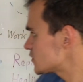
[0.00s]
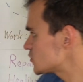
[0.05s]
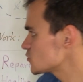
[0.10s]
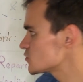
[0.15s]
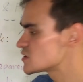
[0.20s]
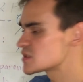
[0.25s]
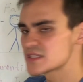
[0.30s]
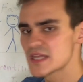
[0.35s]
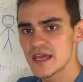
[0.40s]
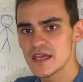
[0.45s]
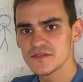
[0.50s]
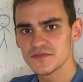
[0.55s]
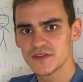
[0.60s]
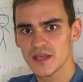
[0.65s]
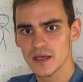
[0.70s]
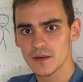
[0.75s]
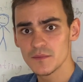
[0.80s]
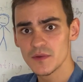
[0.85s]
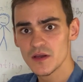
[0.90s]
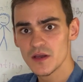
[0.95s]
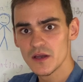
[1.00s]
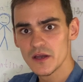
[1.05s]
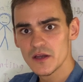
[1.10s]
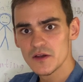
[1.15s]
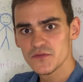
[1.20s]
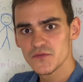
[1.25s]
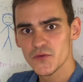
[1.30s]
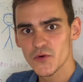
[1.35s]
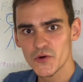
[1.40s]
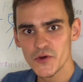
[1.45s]
to save them
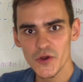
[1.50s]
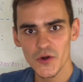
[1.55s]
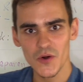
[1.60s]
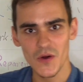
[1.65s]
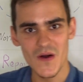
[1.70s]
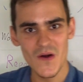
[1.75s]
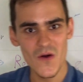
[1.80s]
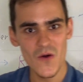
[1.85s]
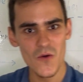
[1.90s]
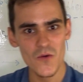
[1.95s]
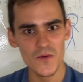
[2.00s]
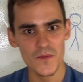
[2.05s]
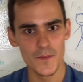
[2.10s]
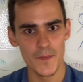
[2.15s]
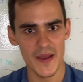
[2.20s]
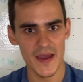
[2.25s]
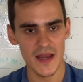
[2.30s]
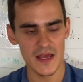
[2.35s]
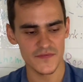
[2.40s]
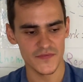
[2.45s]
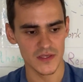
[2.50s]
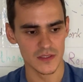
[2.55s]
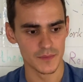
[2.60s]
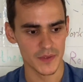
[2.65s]
for your own benefit.